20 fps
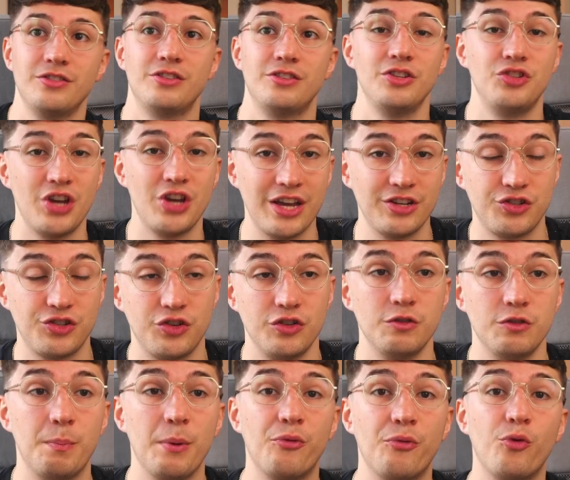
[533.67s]
and
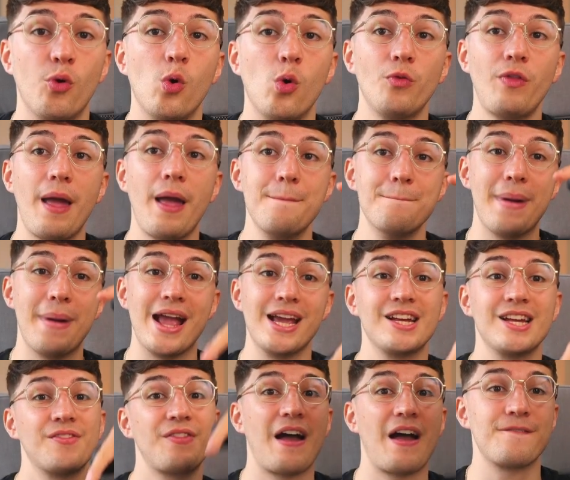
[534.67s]
suggestions before they
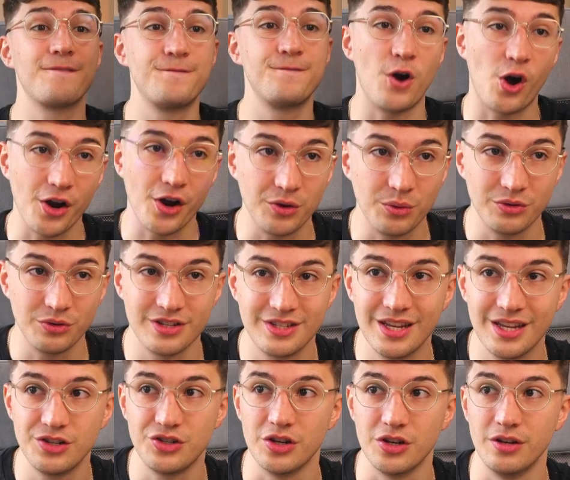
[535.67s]
make that final
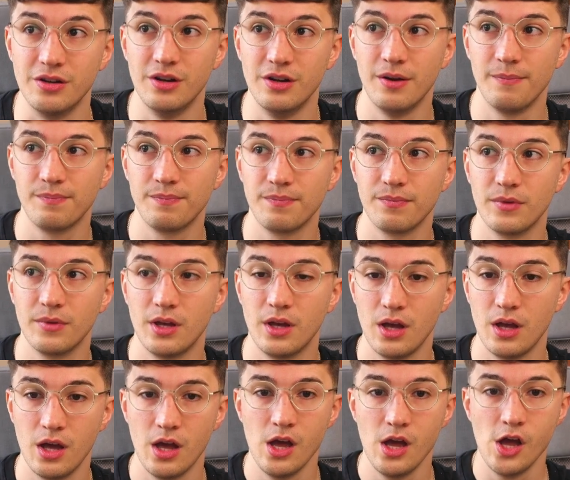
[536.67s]
decision.
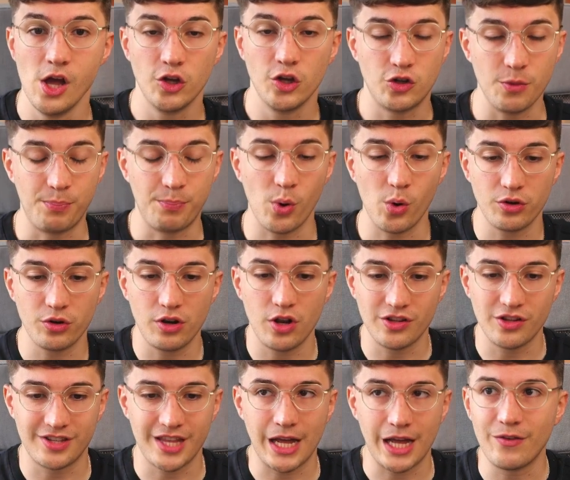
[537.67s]

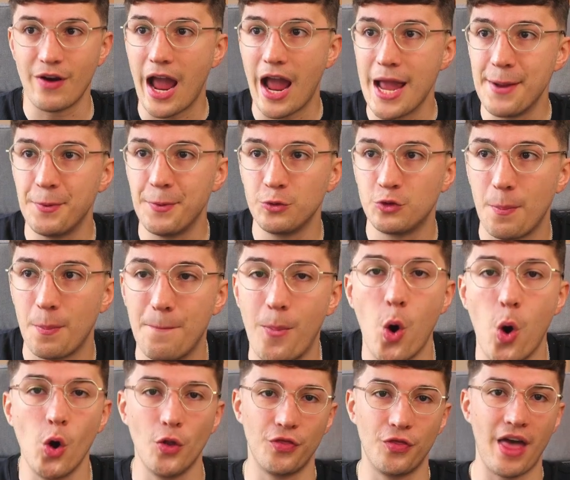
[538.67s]
Subordinates, they're able to
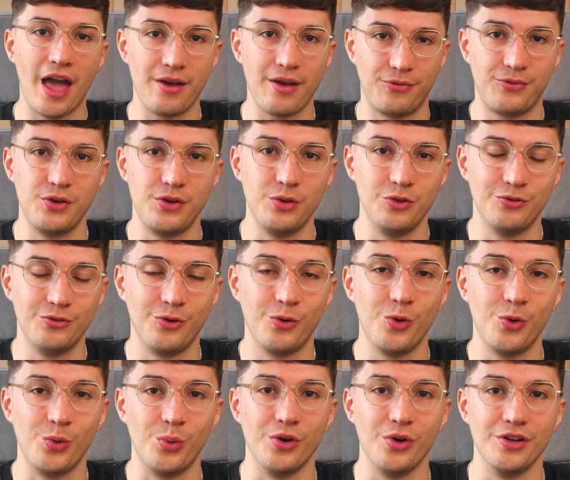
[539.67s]
put their views
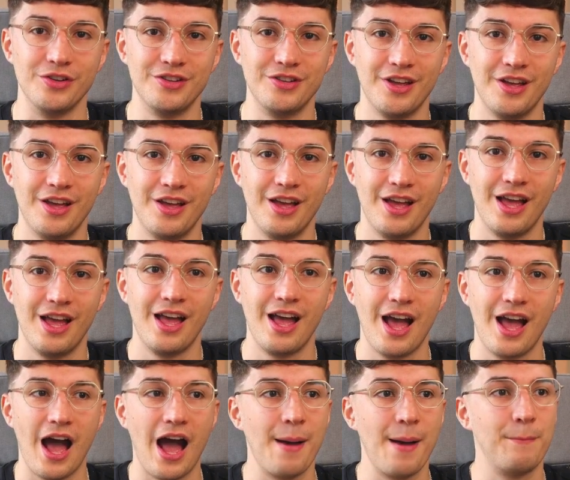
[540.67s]
forward.
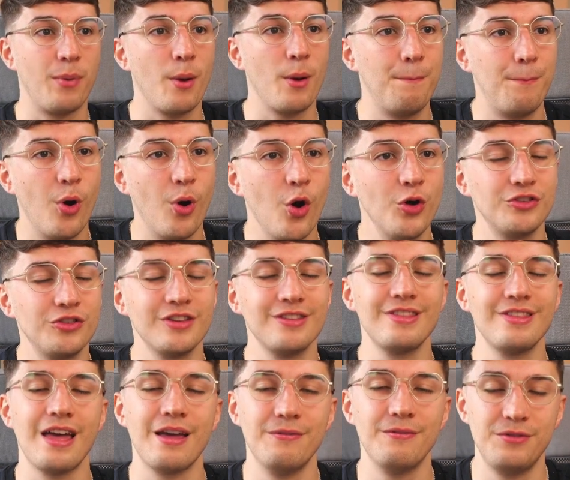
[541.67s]
And by putting
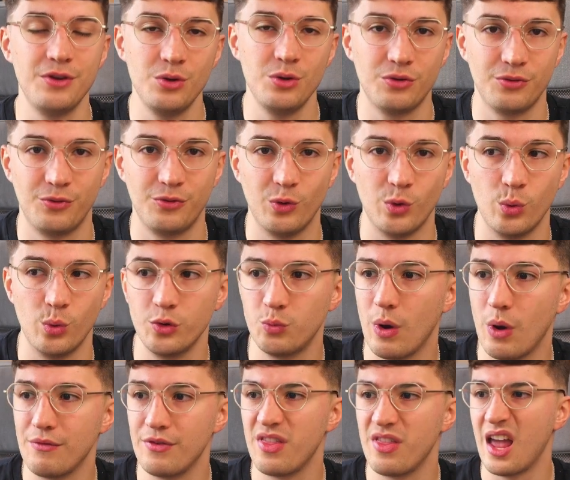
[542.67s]
their views forward,
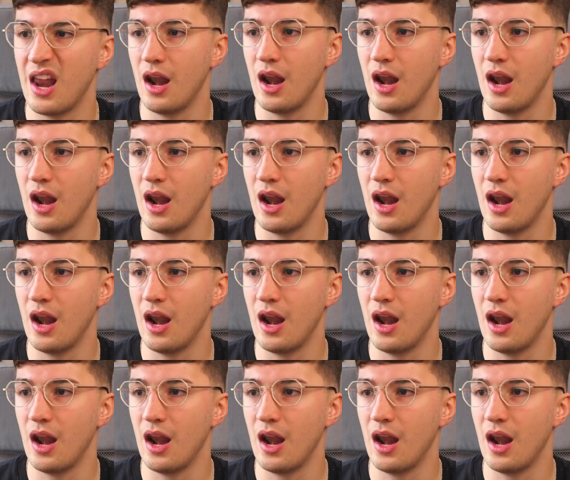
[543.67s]
whether they